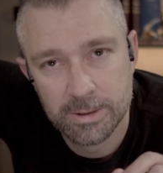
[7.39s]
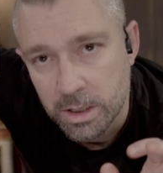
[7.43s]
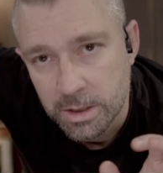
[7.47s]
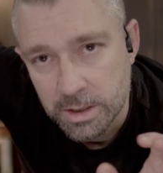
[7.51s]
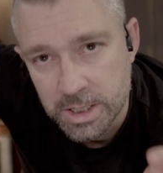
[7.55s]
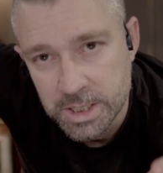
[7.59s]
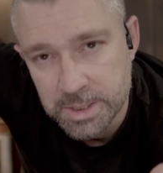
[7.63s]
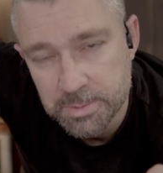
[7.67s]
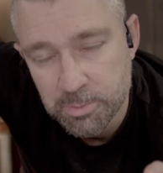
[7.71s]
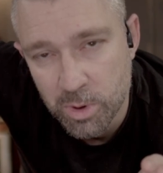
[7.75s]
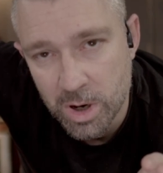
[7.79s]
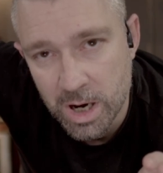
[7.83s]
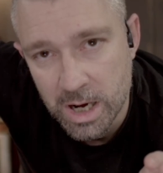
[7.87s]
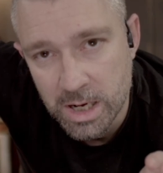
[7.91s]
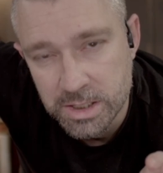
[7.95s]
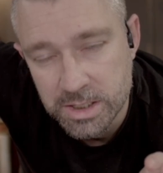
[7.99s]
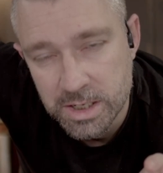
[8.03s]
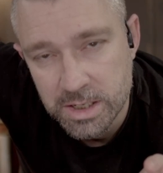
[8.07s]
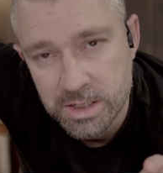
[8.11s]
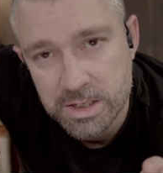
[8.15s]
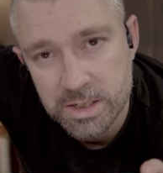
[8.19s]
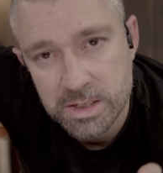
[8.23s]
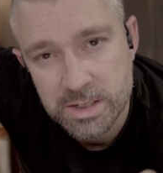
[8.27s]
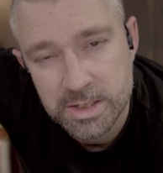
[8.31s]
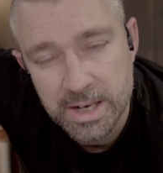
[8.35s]
This
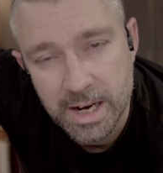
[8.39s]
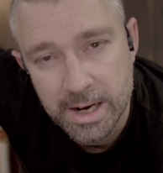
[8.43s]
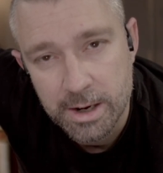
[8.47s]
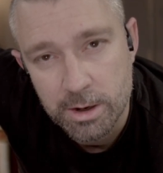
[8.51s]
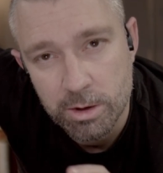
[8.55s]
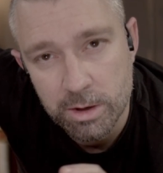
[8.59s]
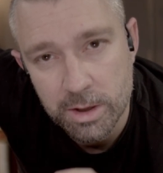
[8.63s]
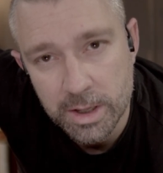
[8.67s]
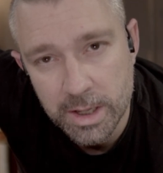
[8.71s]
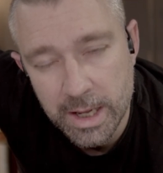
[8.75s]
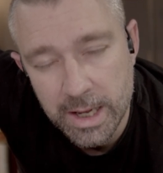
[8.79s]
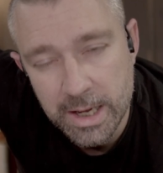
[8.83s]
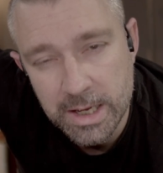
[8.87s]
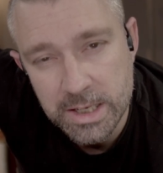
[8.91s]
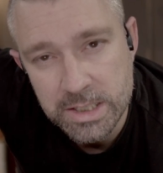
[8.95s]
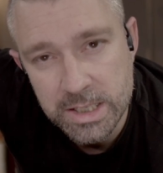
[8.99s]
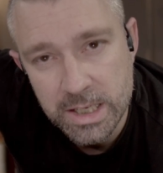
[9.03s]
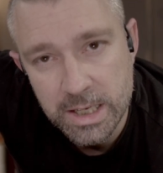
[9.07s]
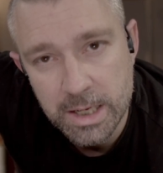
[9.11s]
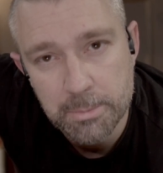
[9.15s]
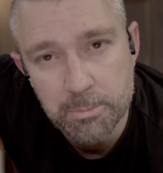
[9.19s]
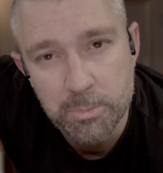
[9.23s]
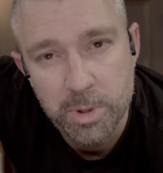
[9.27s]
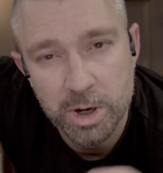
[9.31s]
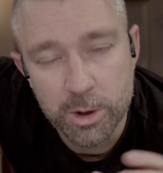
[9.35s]
process is not only
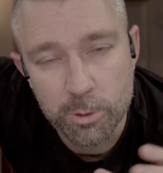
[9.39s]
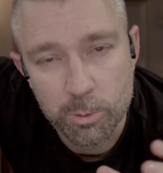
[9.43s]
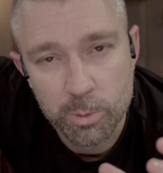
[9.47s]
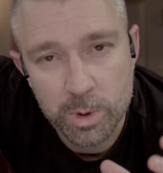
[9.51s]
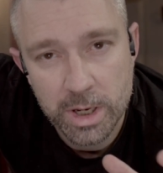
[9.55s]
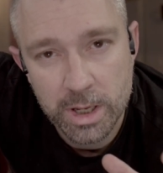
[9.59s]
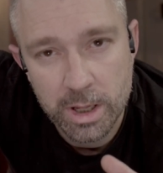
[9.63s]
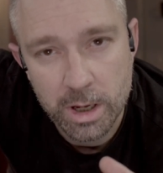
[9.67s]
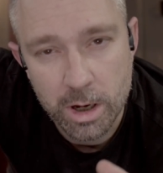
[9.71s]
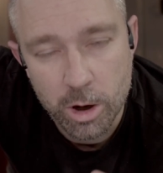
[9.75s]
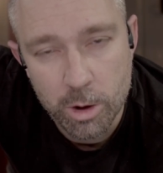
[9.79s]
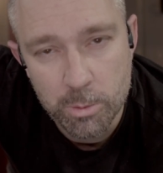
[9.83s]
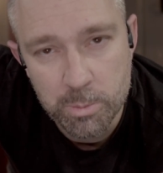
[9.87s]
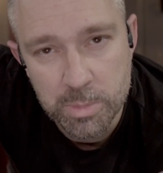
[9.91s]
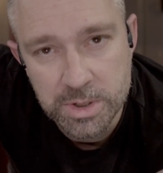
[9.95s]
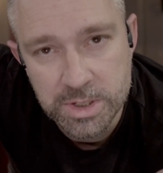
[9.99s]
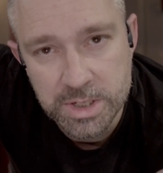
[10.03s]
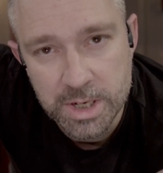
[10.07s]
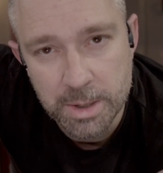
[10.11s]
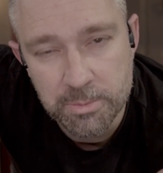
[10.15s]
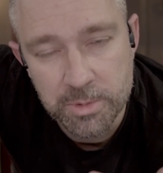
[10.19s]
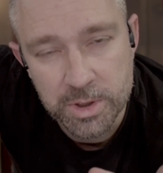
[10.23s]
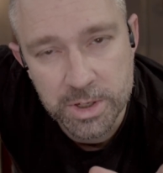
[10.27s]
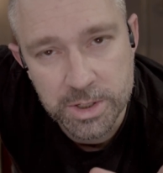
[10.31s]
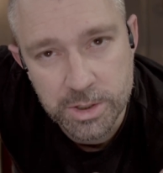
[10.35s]
easy, but it really opens
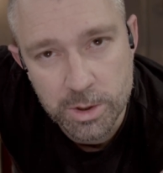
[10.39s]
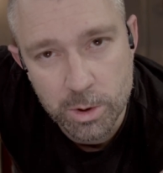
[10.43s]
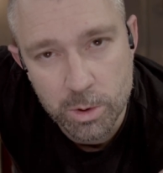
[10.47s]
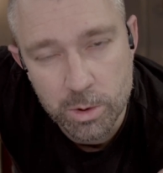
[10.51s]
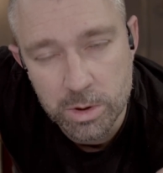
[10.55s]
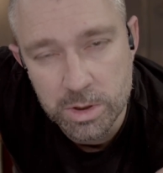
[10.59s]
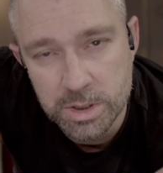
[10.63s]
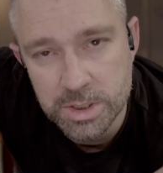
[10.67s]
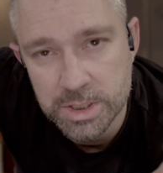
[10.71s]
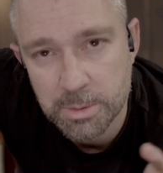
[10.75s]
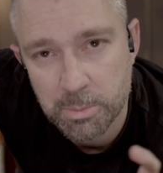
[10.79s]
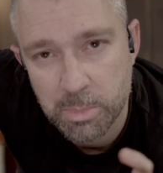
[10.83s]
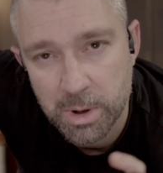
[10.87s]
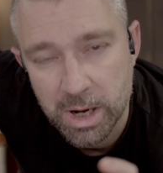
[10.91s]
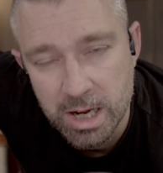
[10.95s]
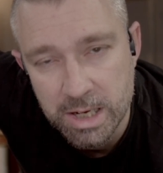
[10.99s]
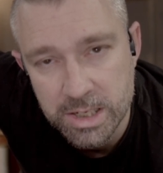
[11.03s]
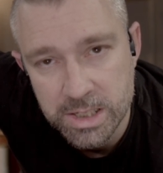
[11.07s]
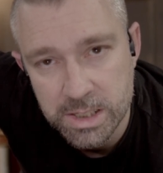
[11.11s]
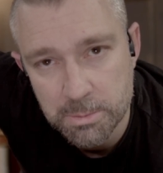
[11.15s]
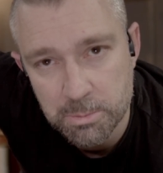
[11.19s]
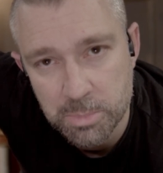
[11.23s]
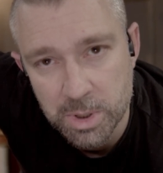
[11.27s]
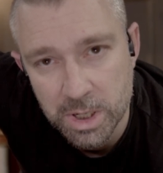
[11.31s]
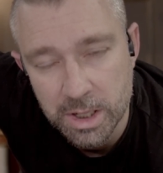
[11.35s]
up the doors to
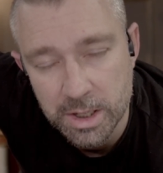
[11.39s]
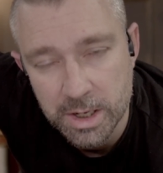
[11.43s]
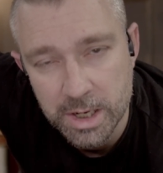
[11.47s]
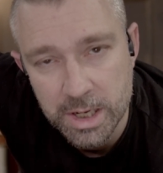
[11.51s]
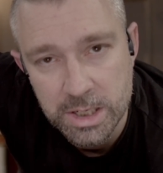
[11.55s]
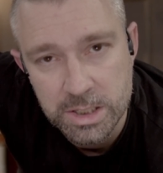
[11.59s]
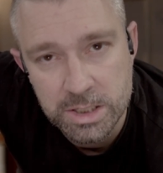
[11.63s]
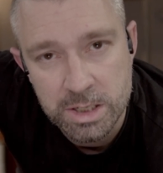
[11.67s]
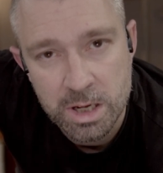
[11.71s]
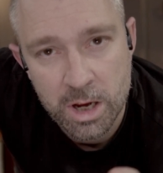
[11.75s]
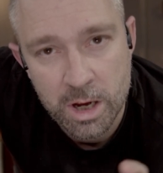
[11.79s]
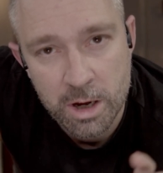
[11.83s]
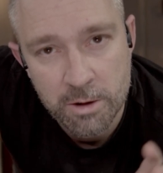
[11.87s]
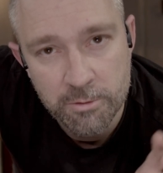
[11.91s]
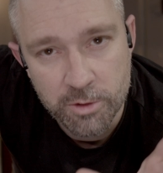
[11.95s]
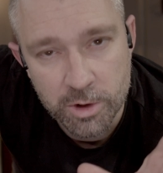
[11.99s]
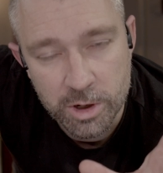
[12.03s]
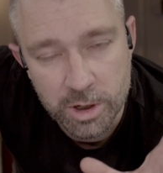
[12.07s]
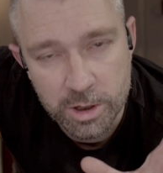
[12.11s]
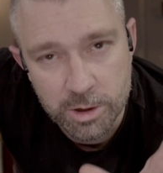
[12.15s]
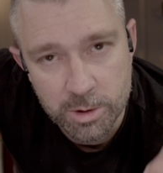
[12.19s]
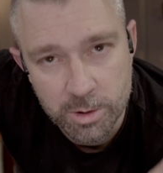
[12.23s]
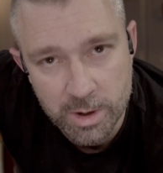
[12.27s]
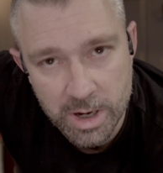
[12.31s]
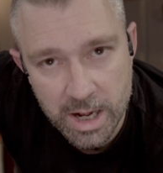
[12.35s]
possibilities for
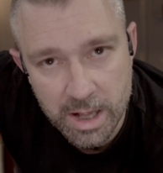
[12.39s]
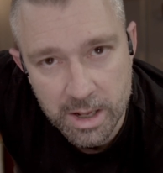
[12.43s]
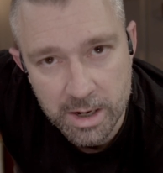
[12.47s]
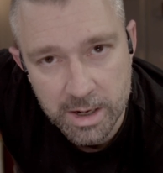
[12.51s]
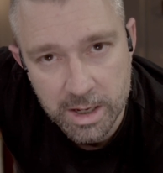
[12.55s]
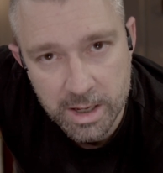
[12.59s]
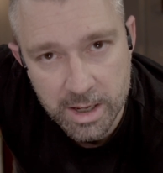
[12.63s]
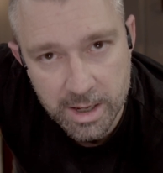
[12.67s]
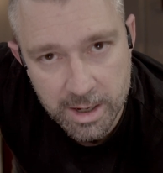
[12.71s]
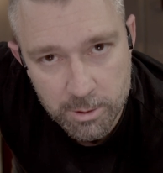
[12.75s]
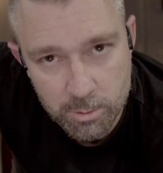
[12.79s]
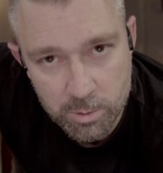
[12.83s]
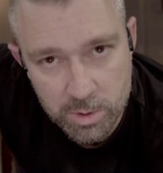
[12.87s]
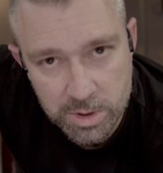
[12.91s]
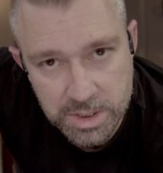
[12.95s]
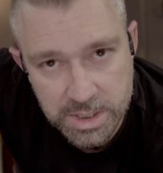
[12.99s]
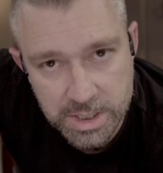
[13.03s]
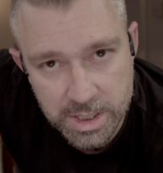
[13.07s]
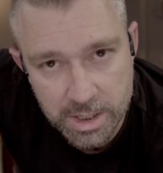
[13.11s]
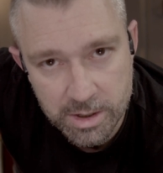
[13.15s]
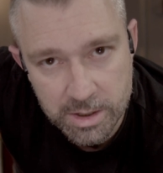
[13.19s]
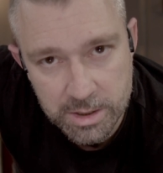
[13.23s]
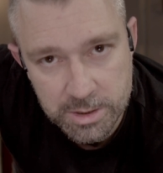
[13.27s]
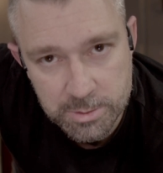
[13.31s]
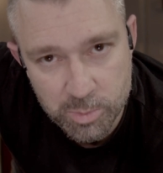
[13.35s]
your Creality K one
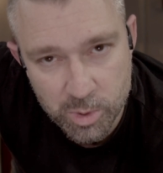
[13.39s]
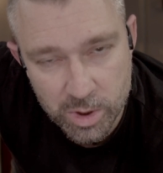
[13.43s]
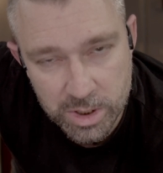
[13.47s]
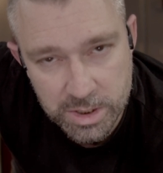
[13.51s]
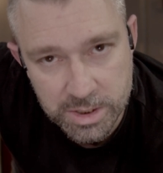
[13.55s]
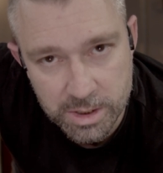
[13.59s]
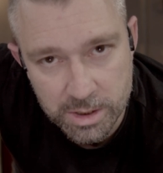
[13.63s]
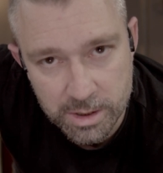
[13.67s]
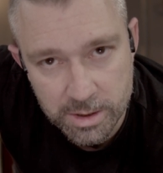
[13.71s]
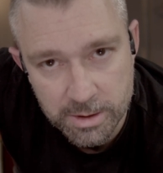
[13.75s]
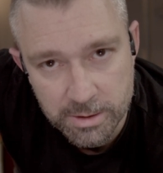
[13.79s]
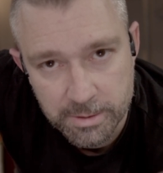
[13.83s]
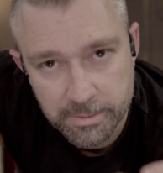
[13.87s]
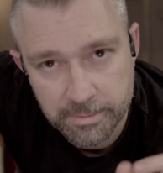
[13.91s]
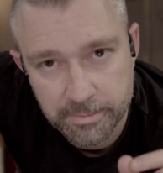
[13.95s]
series printer.